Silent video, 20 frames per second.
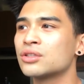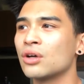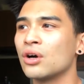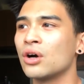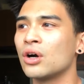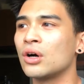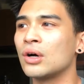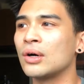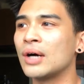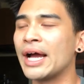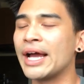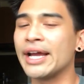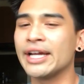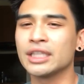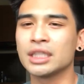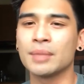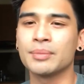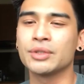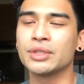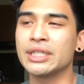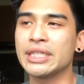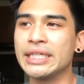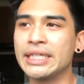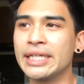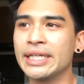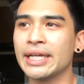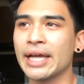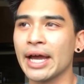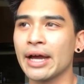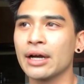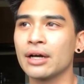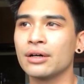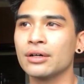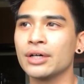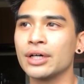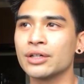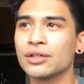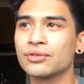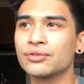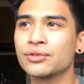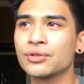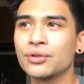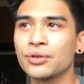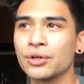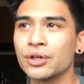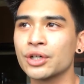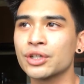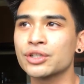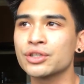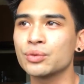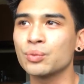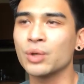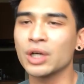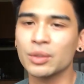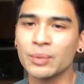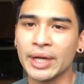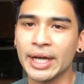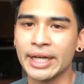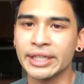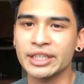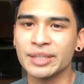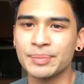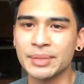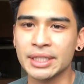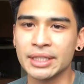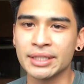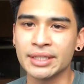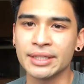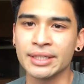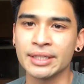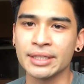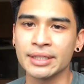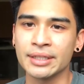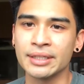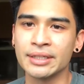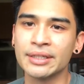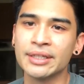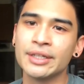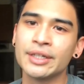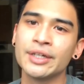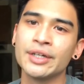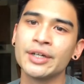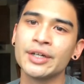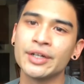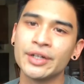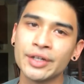So I end up eating out, and of course, what do I end up eating?